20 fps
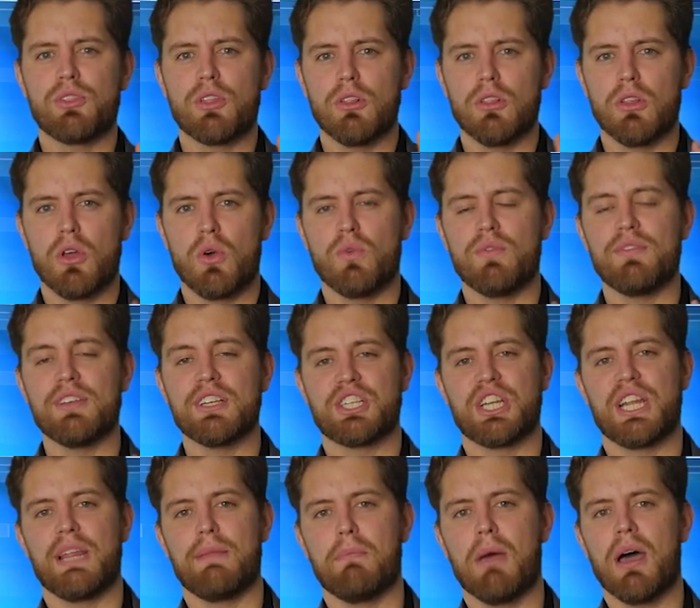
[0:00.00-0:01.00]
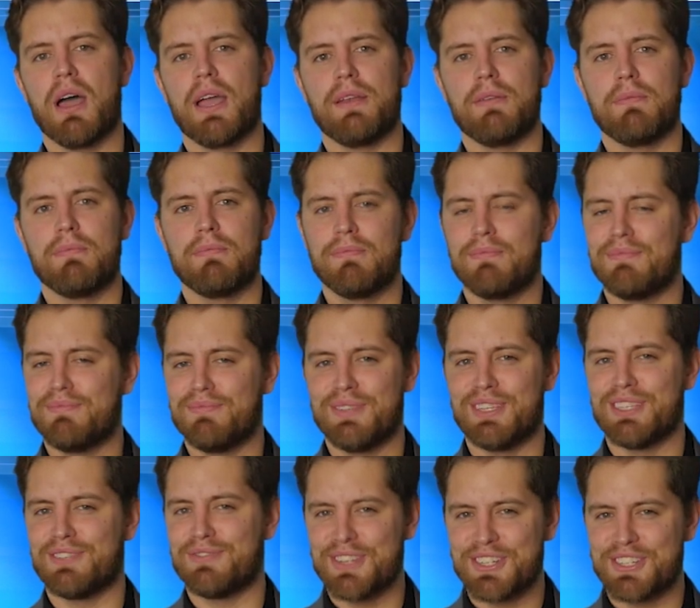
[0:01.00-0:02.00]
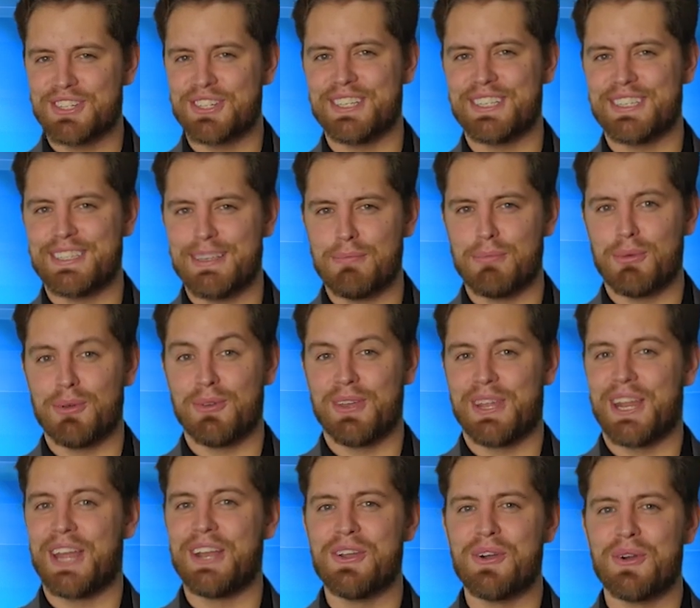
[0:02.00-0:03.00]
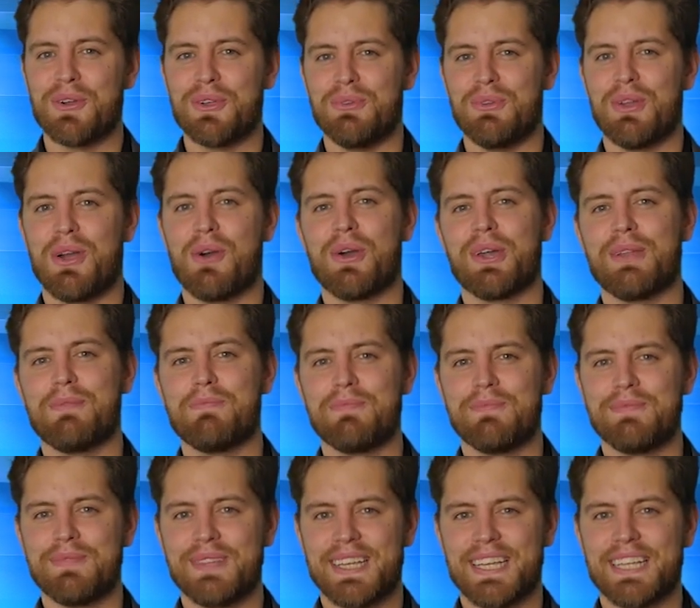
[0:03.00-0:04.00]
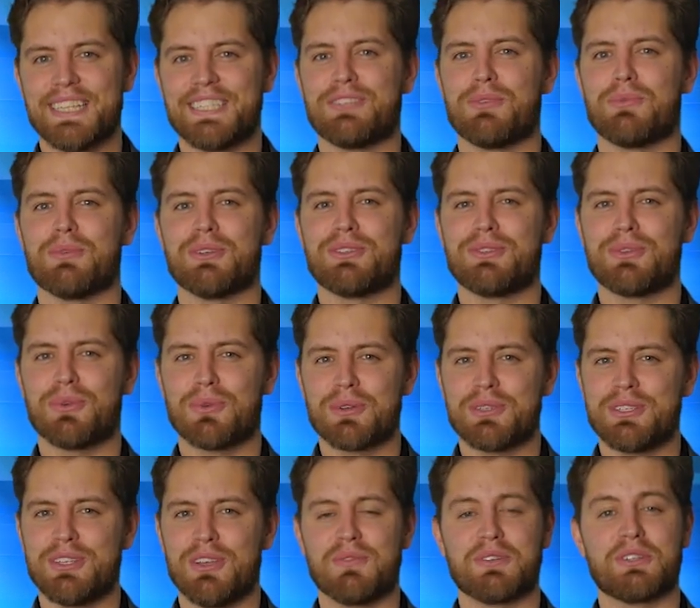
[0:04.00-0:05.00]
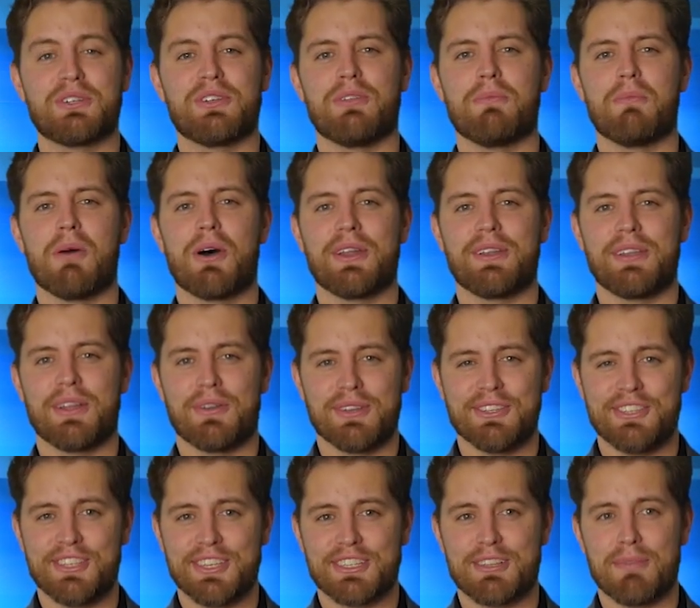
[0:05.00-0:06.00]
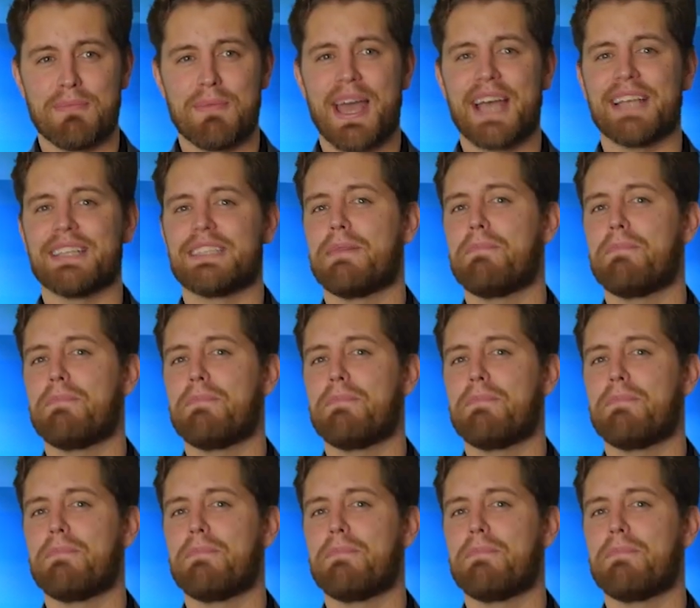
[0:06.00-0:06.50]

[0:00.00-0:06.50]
the LODE vision in mind. This vision is simple, and I know you know it. It's to restore silver to the monetary system as the